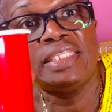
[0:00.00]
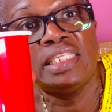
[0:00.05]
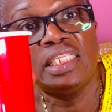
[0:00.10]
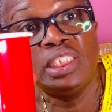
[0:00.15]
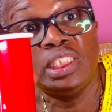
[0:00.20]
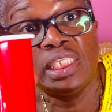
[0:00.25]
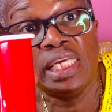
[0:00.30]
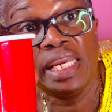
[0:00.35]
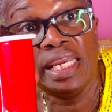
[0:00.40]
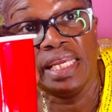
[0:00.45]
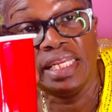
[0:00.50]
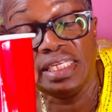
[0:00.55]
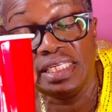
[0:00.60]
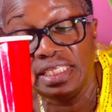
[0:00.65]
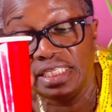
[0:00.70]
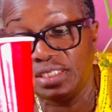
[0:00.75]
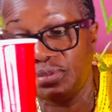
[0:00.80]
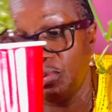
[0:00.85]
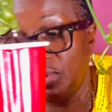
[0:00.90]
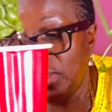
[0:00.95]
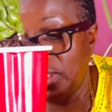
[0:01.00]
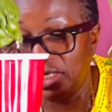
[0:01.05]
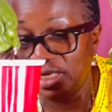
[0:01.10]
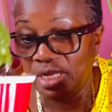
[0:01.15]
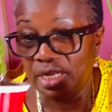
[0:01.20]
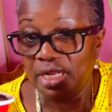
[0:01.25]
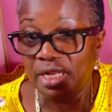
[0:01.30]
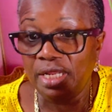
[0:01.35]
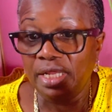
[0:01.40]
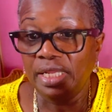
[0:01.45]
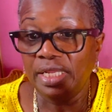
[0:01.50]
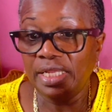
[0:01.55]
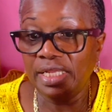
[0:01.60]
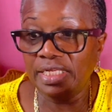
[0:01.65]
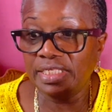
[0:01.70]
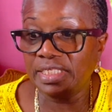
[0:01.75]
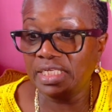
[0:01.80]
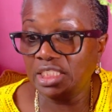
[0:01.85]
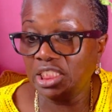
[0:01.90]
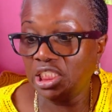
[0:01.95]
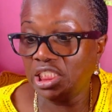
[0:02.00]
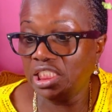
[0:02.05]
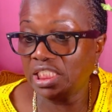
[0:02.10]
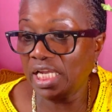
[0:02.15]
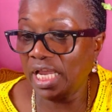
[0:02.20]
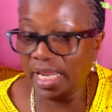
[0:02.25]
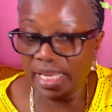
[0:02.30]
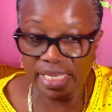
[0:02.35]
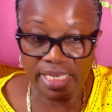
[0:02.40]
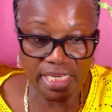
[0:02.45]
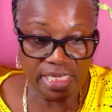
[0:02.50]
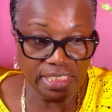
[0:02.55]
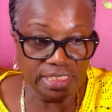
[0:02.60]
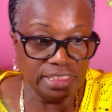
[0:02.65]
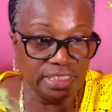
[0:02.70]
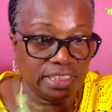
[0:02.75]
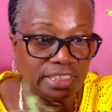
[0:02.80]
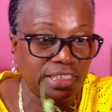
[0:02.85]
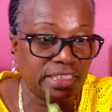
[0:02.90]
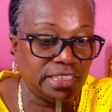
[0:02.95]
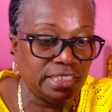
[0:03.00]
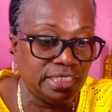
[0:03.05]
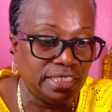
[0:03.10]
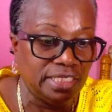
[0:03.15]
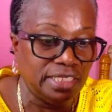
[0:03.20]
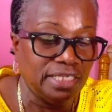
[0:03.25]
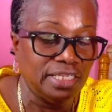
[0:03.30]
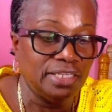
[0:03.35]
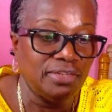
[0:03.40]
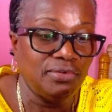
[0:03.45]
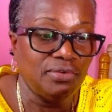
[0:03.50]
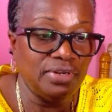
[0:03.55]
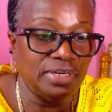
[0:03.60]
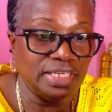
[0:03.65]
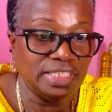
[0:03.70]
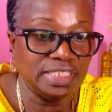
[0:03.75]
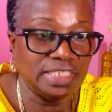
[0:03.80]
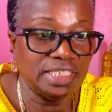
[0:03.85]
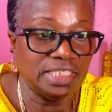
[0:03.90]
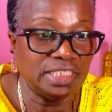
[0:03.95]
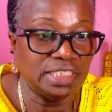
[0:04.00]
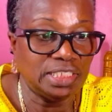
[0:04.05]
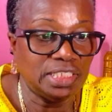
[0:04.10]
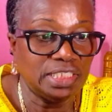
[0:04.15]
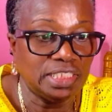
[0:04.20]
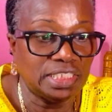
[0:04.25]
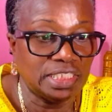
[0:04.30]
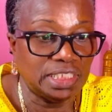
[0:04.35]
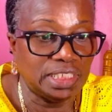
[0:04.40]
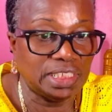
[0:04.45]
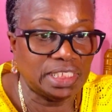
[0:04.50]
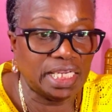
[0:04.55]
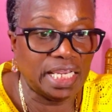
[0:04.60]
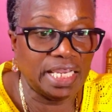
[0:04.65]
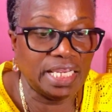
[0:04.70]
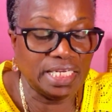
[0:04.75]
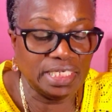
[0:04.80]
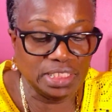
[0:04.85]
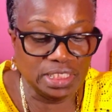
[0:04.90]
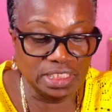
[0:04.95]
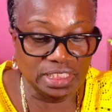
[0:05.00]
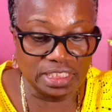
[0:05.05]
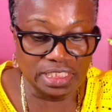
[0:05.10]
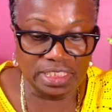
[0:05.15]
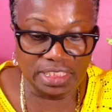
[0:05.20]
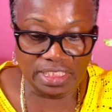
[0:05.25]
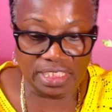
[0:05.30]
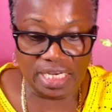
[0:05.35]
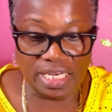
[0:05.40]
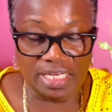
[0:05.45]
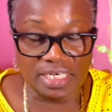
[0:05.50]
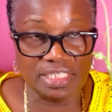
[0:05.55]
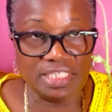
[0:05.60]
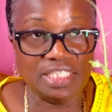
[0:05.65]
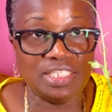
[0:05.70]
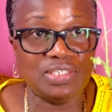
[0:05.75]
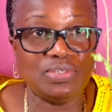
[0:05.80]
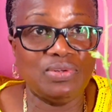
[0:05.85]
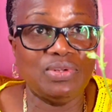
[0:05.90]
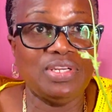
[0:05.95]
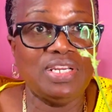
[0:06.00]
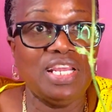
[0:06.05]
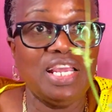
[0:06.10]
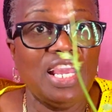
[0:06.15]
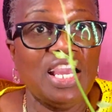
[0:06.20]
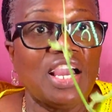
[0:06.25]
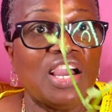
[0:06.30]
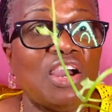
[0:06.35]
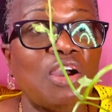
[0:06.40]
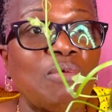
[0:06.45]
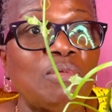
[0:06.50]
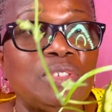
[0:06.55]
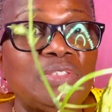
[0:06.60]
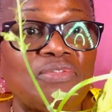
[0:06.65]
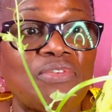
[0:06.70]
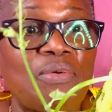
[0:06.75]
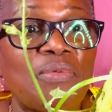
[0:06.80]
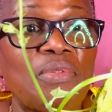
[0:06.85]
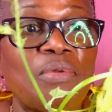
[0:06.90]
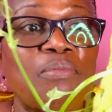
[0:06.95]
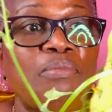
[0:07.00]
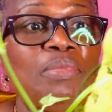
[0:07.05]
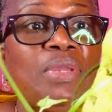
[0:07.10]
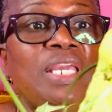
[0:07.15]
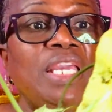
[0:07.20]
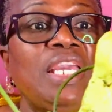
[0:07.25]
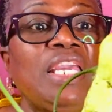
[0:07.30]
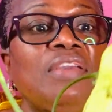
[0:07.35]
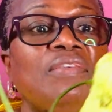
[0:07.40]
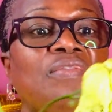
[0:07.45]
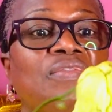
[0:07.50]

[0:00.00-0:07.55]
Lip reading: a giant. This one is a giant. When I said she's a giant, she's a giant. This one comes from the big